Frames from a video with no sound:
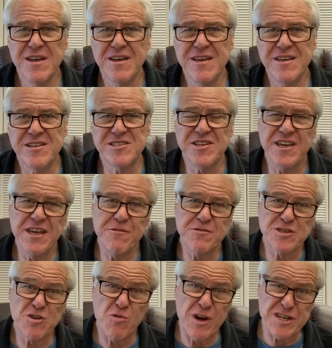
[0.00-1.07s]
You see, he was
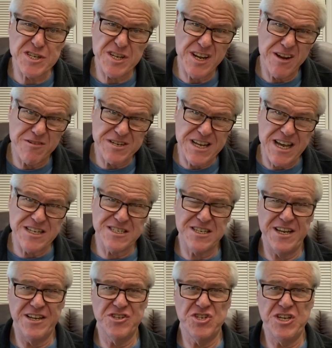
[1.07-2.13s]
questioning or
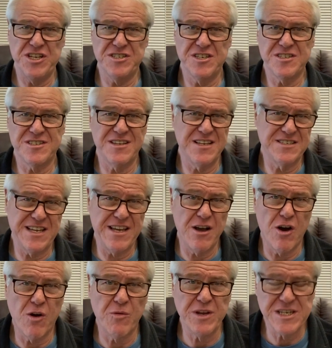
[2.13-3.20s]
testing Jesus, as they
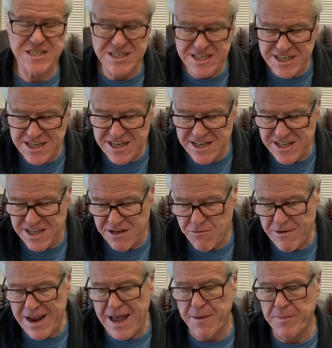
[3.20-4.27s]
always did. The
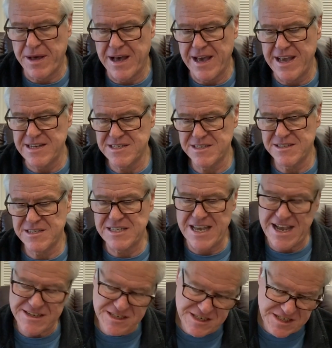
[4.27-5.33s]
rabbis and the
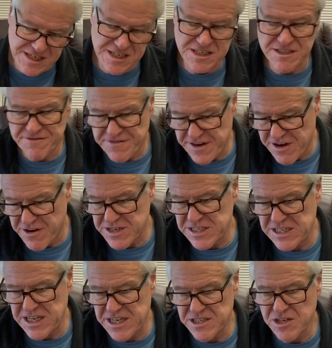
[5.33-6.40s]
Sadducees, the
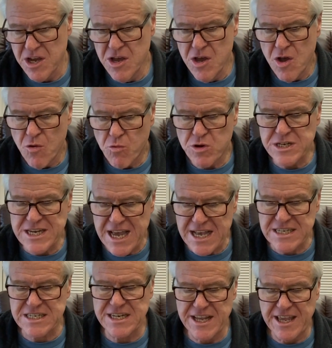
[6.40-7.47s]
Pharisees, were
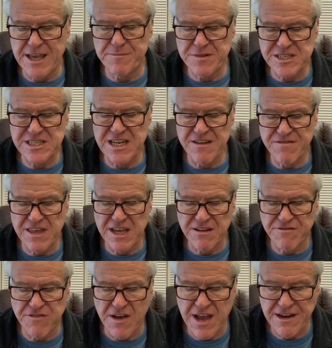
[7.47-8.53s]
testing him to see if they could
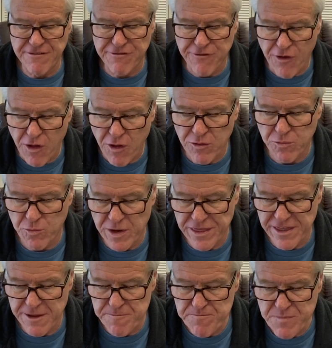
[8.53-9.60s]
find fault with
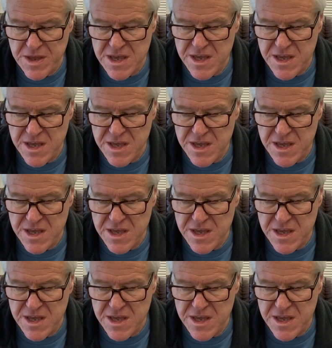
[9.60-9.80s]
him.